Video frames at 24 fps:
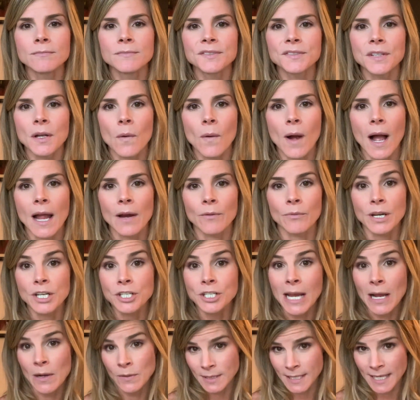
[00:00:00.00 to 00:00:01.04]
So I reach
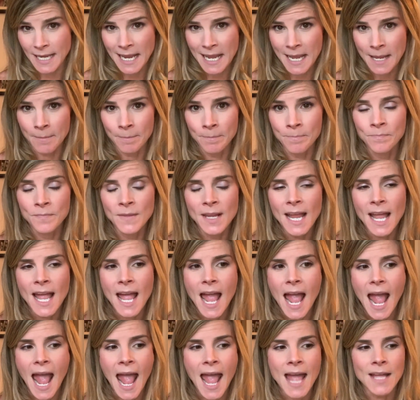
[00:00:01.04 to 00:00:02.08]
out to him,
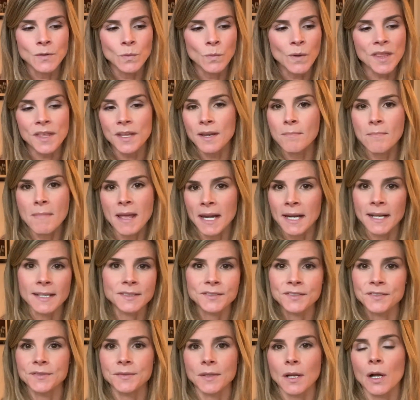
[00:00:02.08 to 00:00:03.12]
and within
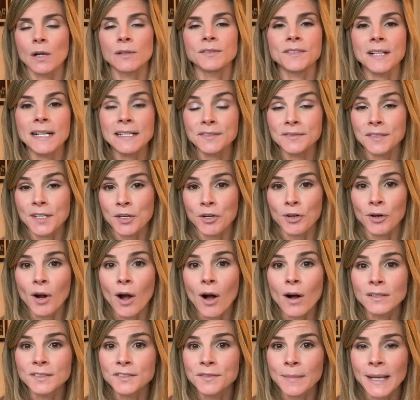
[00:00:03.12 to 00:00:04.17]
minutes, Jose Sr.
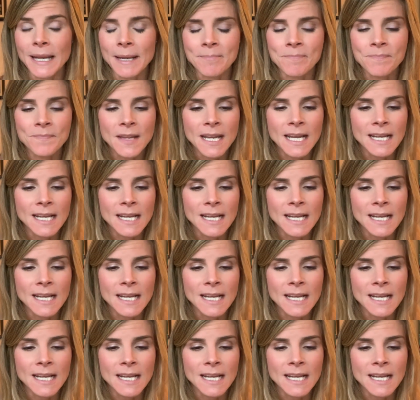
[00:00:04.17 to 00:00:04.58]
calls me,